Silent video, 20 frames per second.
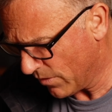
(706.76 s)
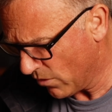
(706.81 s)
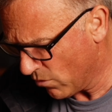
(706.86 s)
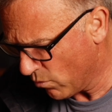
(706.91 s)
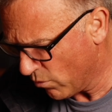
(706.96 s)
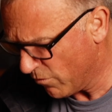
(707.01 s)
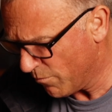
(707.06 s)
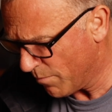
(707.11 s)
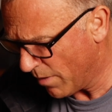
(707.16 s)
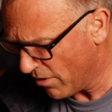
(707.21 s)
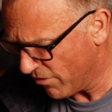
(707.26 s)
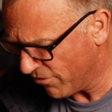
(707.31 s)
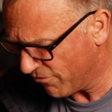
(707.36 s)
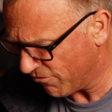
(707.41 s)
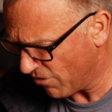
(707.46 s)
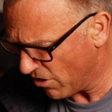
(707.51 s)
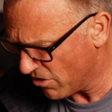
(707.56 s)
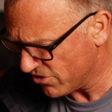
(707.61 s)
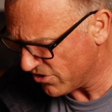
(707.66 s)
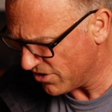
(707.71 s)
We've both
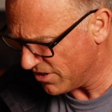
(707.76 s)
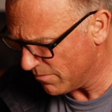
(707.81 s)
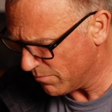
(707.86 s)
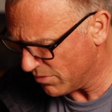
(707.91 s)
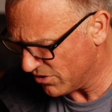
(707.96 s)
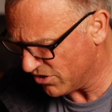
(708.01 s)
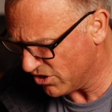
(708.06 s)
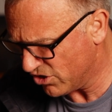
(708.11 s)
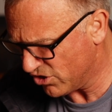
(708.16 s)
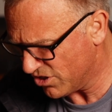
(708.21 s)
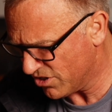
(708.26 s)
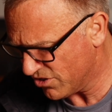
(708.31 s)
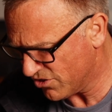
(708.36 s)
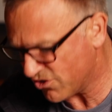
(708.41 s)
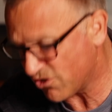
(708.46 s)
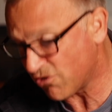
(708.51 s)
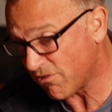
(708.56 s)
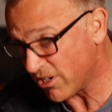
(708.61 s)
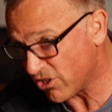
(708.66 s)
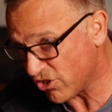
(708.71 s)
frozen in position and
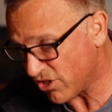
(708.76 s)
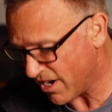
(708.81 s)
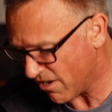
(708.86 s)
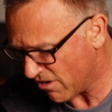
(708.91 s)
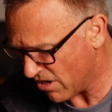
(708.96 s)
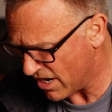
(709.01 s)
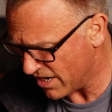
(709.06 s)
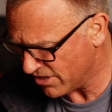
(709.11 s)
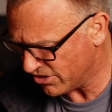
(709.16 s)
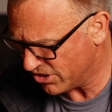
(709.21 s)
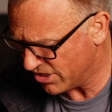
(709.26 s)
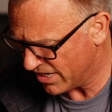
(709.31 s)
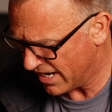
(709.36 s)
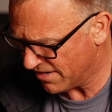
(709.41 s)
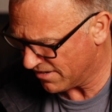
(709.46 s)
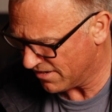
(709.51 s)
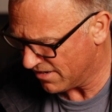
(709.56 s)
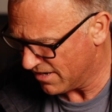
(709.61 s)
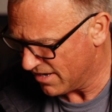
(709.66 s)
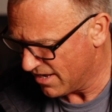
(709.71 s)
scrunched our eyes
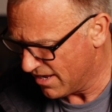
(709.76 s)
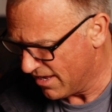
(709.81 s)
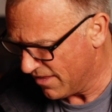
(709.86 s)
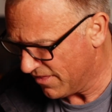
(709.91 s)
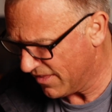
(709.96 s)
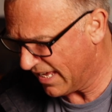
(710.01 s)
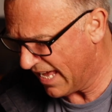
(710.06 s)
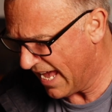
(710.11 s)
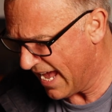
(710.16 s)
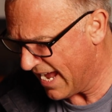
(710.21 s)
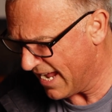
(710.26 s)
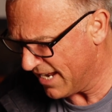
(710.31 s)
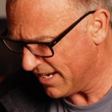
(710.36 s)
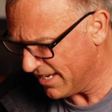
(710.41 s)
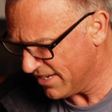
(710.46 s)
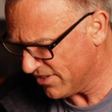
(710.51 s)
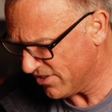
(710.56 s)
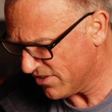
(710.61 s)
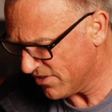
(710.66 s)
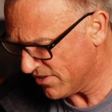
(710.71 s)
shut. The can
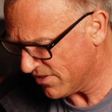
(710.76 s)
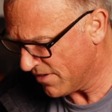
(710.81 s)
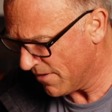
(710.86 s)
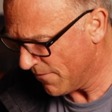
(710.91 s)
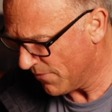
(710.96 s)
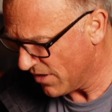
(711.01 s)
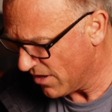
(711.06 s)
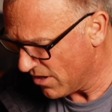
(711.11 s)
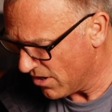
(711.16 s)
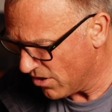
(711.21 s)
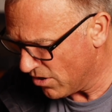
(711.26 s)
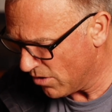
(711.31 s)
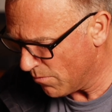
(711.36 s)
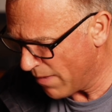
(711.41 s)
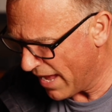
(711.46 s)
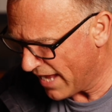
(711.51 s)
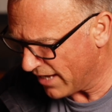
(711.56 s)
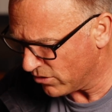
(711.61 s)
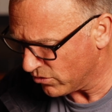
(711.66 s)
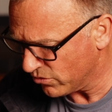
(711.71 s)
hisses. Her
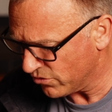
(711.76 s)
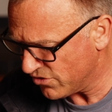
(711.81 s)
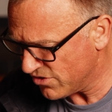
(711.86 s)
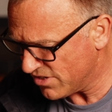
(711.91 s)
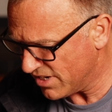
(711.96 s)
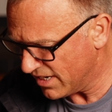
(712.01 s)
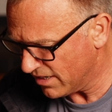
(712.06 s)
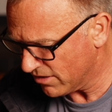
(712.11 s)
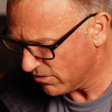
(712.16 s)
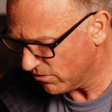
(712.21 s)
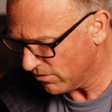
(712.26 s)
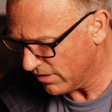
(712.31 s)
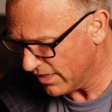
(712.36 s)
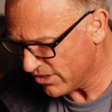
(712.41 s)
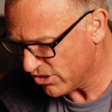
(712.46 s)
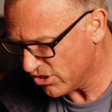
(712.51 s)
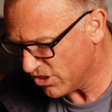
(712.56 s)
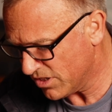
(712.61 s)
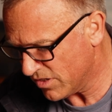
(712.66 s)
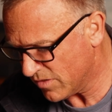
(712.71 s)
bangles tinkle
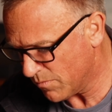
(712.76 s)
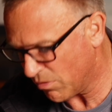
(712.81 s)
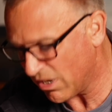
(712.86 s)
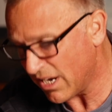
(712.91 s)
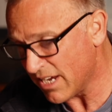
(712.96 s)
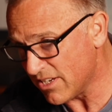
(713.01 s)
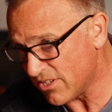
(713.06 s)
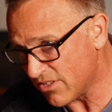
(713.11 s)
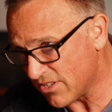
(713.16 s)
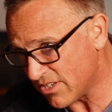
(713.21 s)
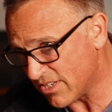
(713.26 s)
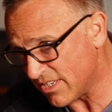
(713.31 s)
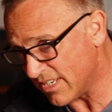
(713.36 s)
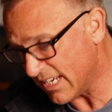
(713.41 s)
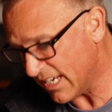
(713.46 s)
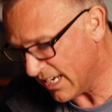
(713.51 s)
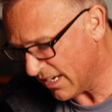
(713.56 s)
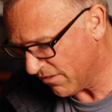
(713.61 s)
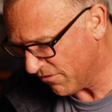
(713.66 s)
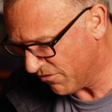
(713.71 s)
as she sprays the
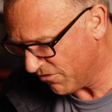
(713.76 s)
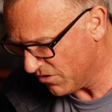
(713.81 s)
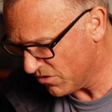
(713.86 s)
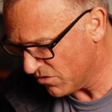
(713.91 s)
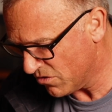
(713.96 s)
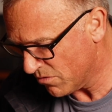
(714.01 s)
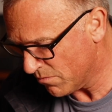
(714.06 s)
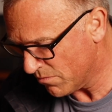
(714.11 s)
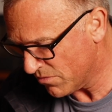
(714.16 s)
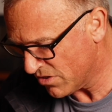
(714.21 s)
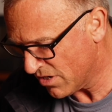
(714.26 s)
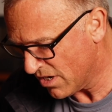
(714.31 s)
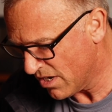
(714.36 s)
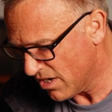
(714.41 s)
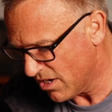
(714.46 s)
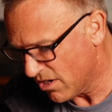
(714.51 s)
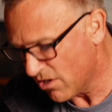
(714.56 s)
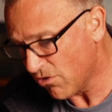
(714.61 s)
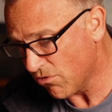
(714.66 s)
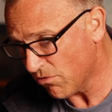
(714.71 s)
stinging fumes,
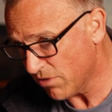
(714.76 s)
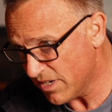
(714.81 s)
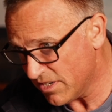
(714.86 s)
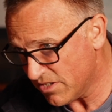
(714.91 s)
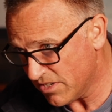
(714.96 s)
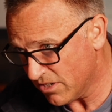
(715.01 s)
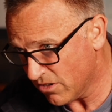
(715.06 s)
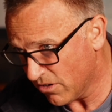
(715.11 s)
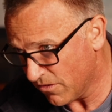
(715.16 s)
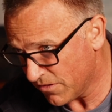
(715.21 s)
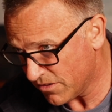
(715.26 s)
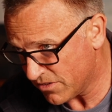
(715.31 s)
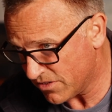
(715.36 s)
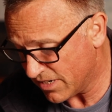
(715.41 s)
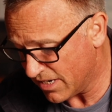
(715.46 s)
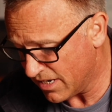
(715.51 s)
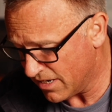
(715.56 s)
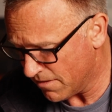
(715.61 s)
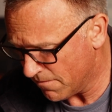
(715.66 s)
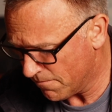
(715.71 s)
greasy on the
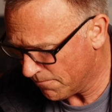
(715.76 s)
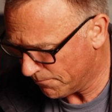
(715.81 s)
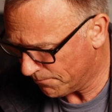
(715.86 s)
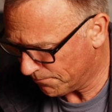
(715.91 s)
skin.